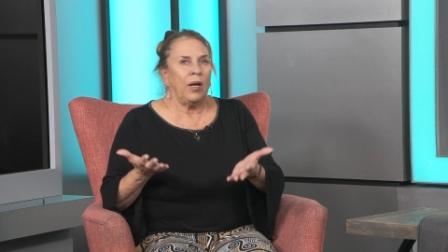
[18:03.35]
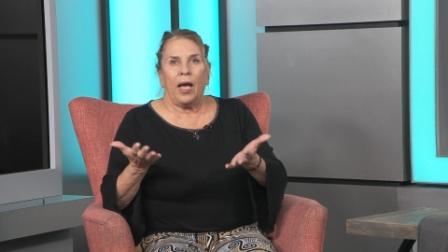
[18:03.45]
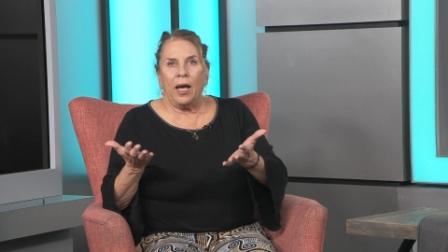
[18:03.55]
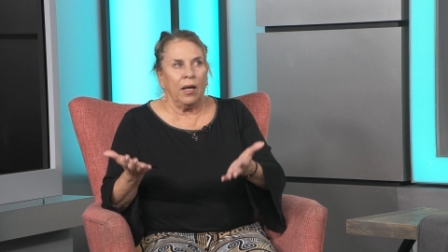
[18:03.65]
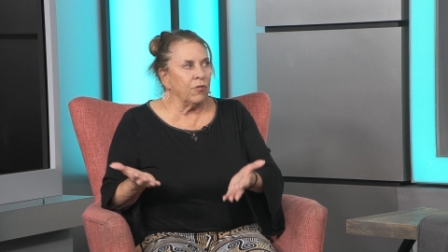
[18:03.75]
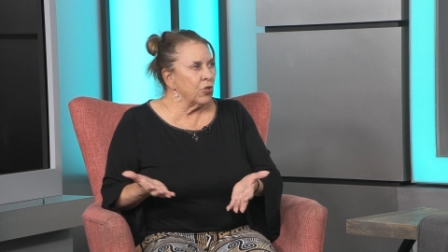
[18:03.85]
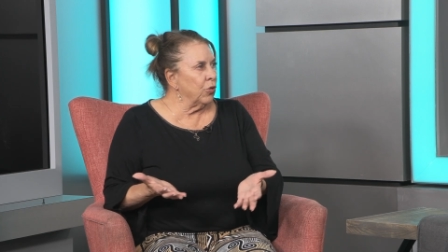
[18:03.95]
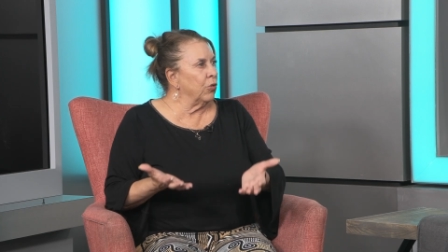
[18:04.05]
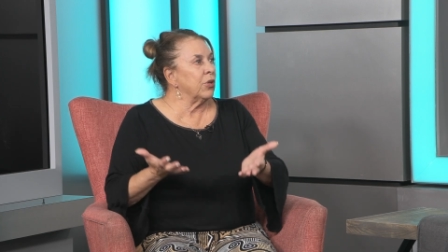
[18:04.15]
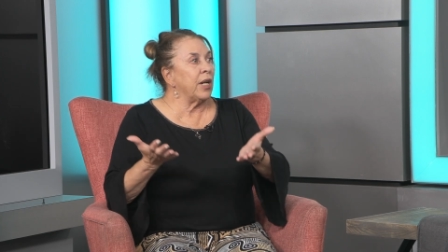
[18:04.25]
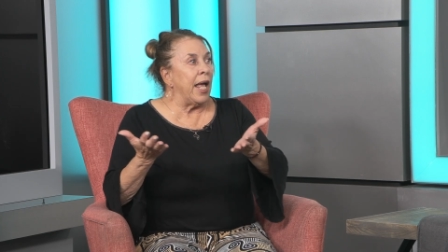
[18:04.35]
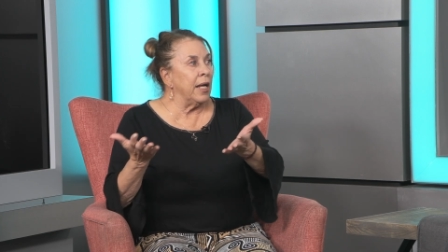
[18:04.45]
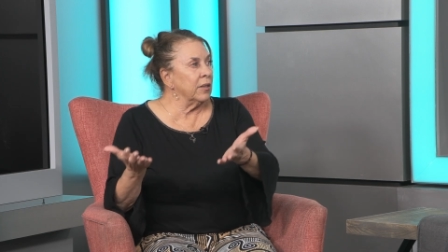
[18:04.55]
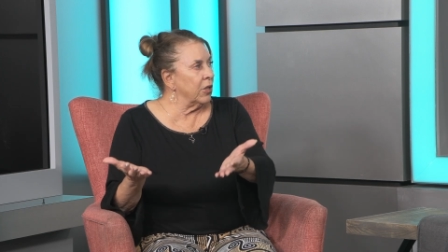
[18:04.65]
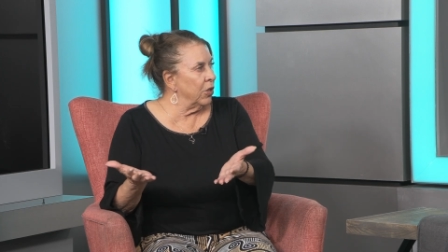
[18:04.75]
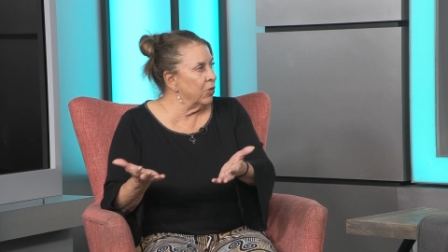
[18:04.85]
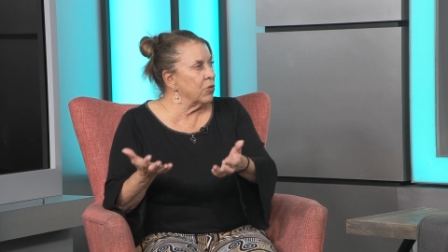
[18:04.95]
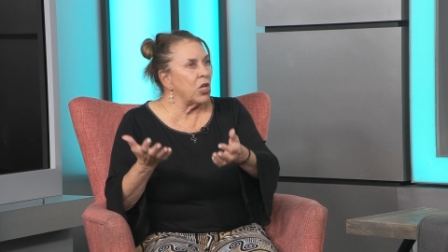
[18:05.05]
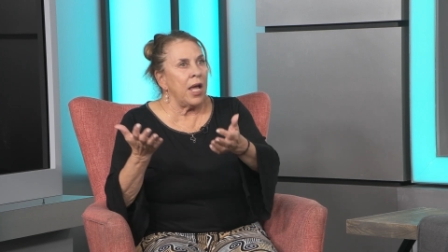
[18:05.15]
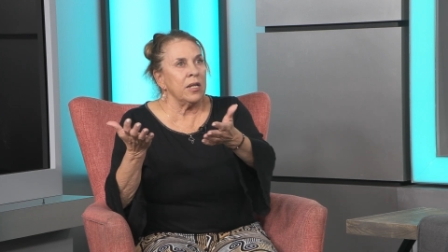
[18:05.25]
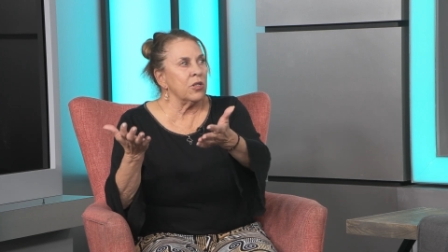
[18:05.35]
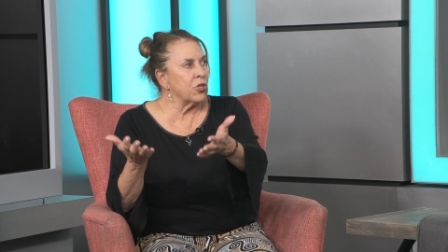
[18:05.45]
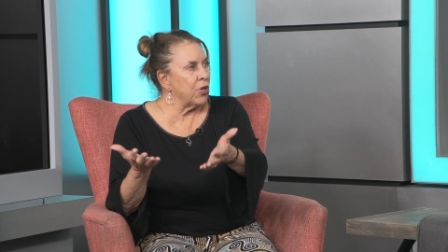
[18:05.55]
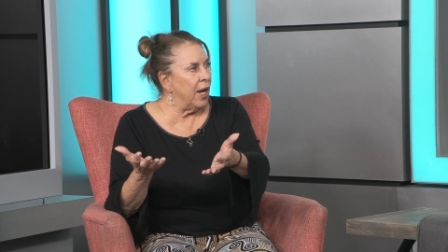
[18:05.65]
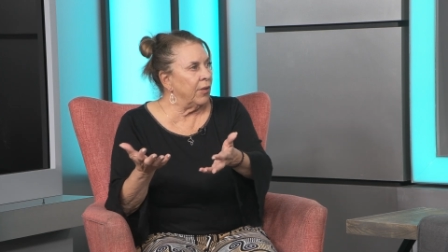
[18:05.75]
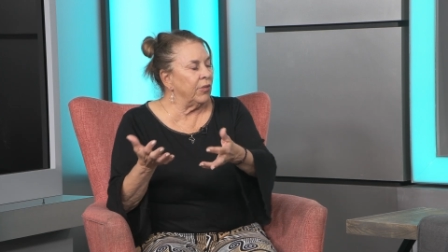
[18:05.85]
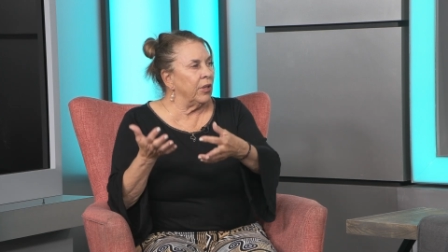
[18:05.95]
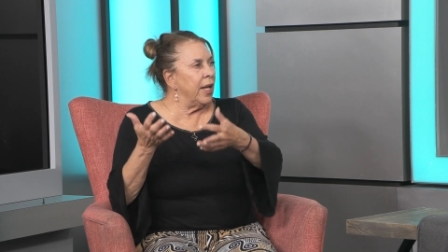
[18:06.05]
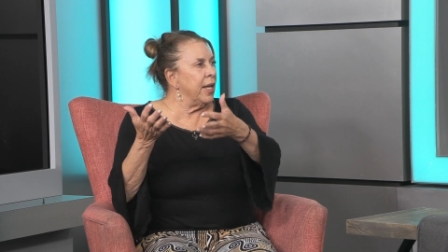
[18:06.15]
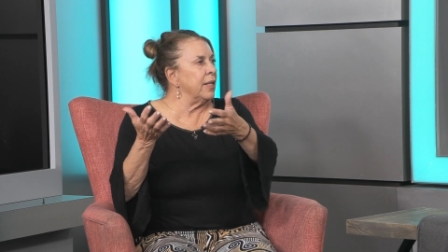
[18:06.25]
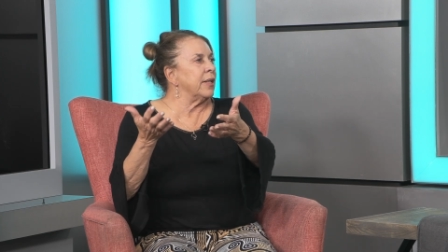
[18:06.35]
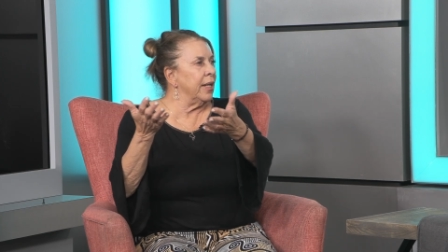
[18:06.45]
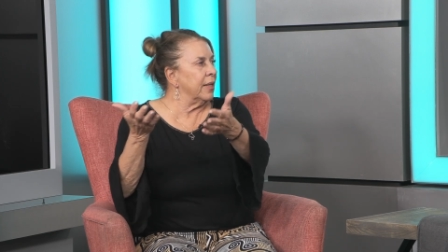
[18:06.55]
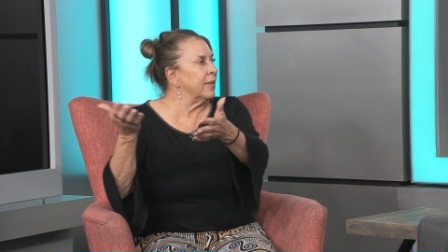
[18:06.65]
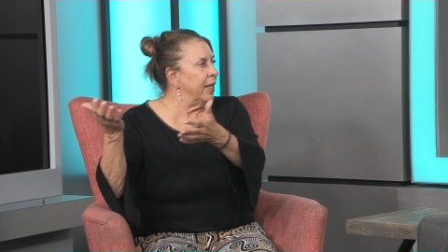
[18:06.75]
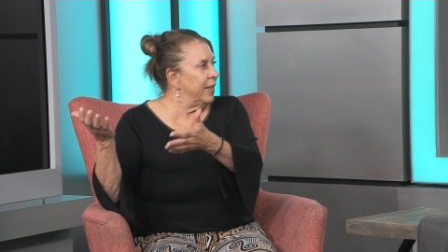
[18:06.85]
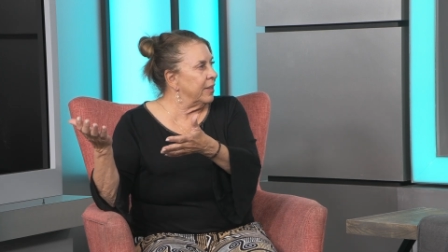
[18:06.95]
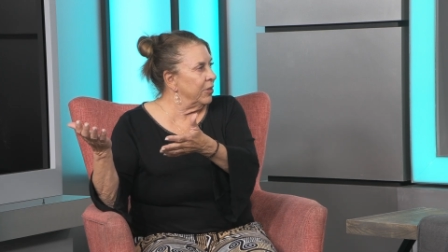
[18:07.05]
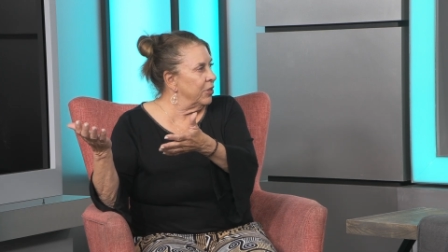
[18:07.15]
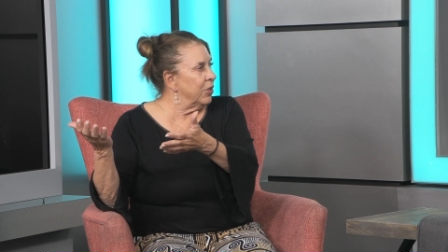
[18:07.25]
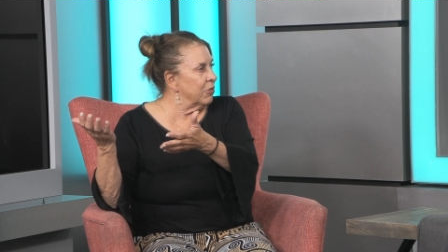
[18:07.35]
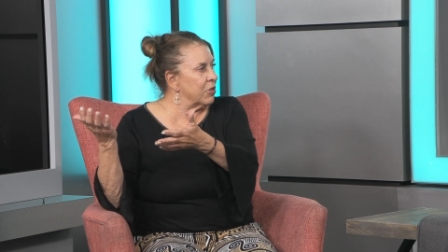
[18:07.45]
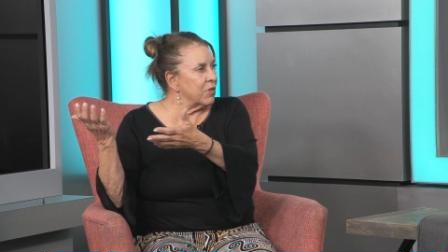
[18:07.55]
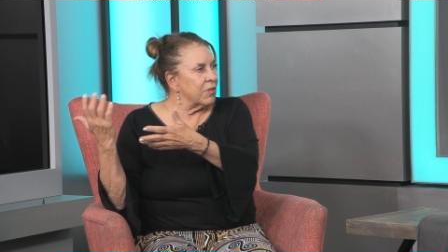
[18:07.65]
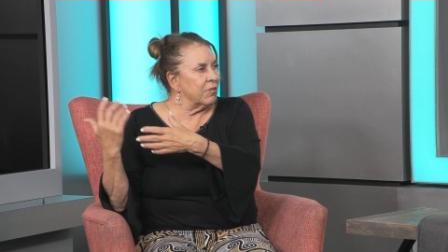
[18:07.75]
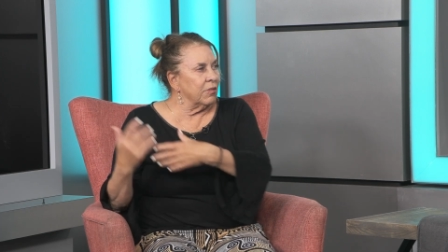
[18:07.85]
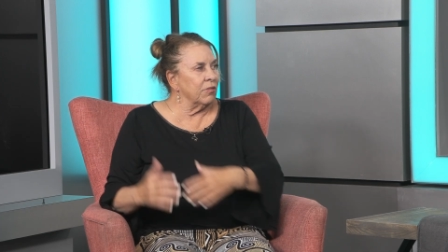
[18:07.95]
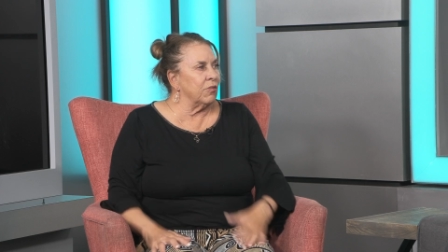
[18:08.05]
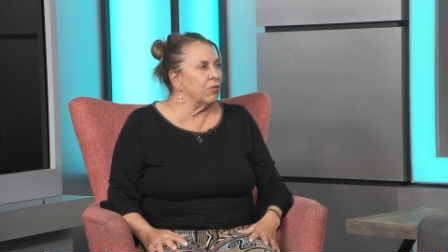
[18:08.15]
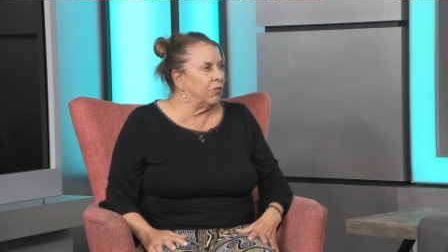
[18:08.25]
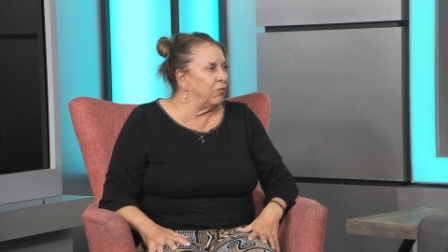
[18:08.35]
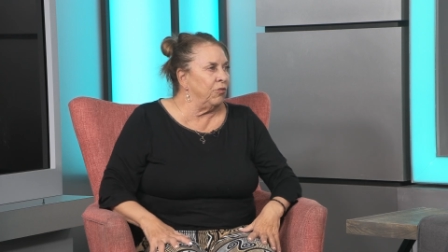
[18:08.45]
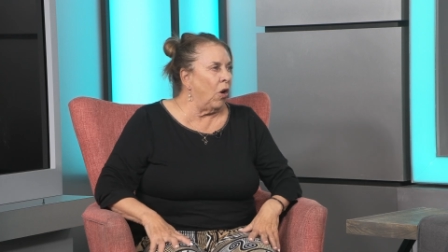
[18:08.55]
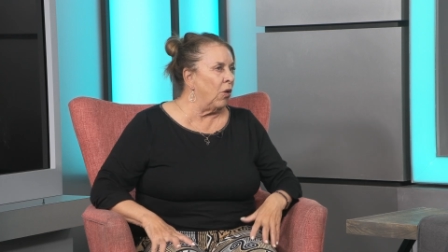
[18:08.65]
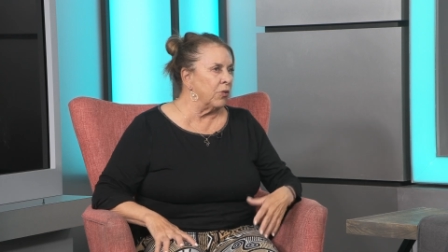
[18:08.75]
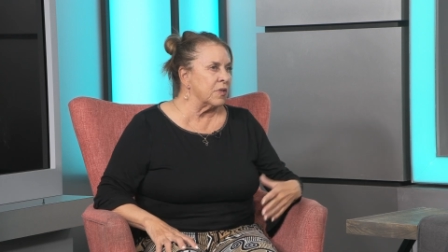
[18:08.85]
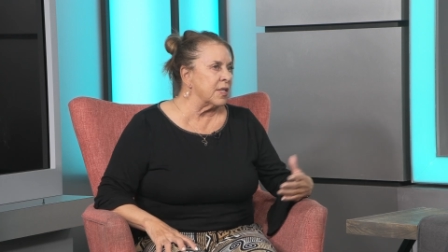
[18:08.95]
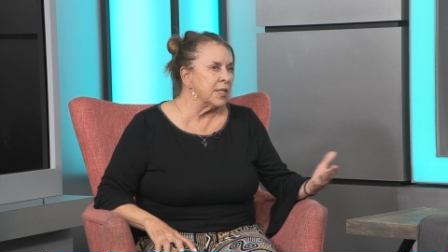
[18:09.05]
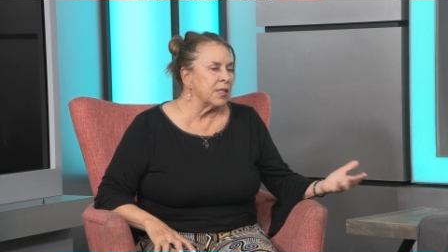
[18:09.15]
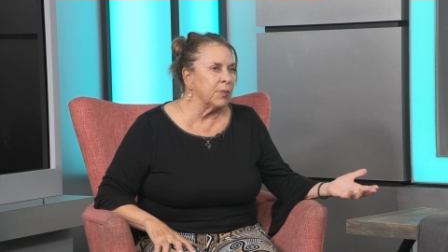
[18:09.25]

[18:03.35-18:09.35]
have children and coach and travel and, you know, just all those things.